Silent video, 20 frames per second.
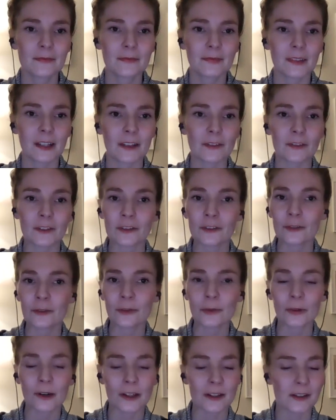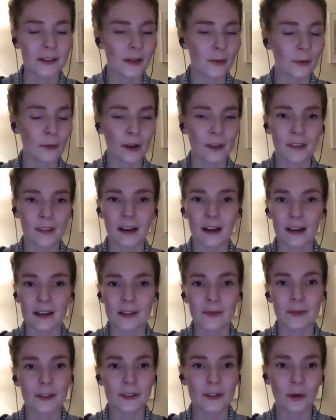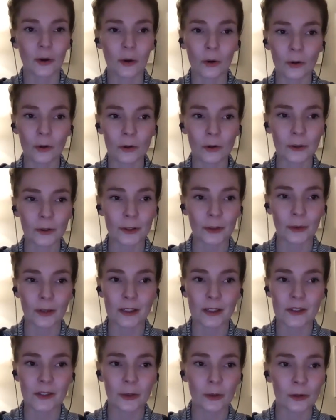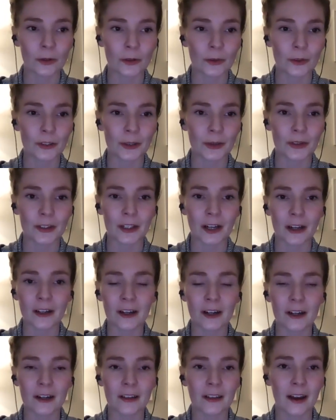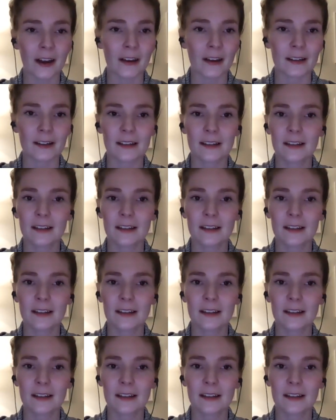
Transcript: If you were someone that has been told or was told when you were younger that